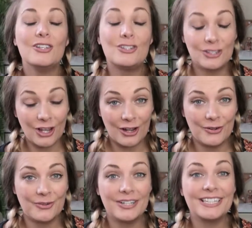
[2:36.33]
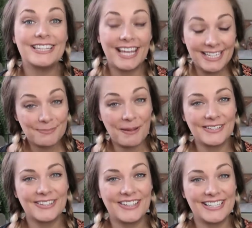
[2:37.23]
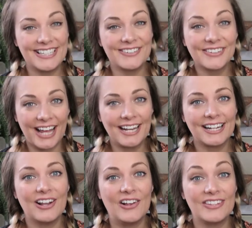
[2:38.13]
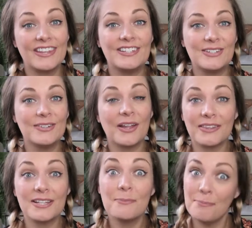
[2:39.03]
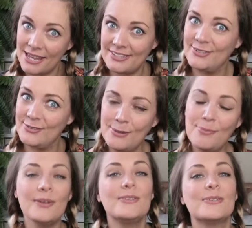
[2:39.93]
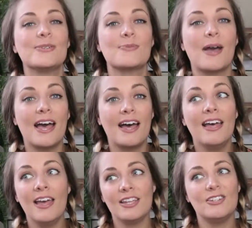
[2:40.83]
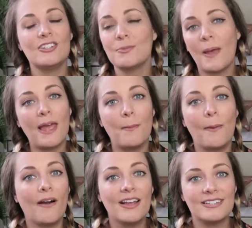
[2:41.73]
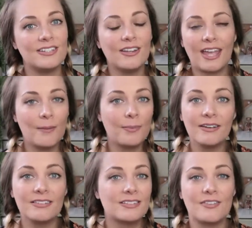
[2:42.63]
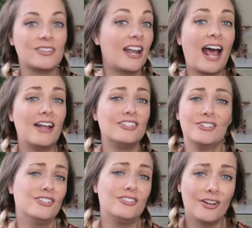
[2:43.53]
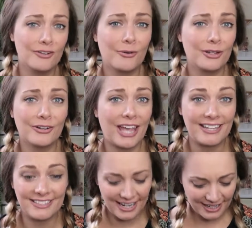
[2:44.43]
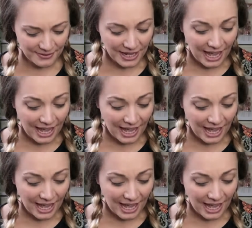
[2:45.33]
So they specialise in organic clothes, and they do like these mystery bundles where you just pay a price and you get a bundle of stuff sent out to you and you don't know what you're getting.